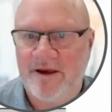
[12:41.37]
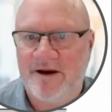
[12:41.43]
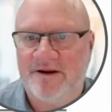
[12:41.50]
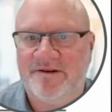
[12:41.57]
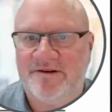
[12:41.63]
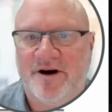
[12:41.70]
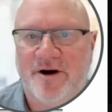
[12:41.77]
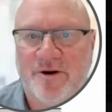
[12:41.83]

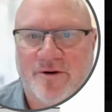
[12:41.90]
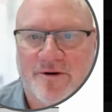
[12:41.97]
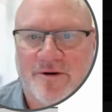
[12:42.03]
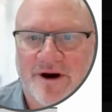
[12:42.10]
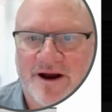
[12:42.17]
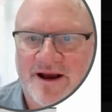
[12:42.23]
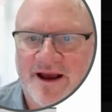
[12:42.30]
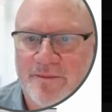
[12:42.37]
So
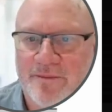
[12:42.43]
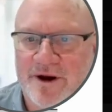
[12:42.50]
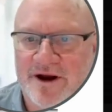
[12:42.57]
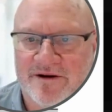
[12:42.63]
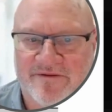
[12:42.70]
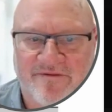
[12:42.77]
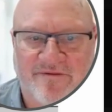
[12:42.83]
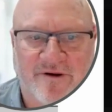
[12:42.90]
again, we're
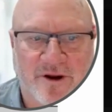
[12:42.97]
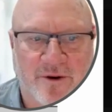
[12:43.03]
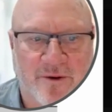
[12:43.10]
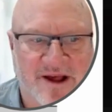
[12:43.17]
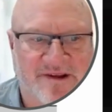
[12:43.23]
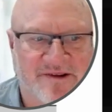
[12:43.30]
going to follow our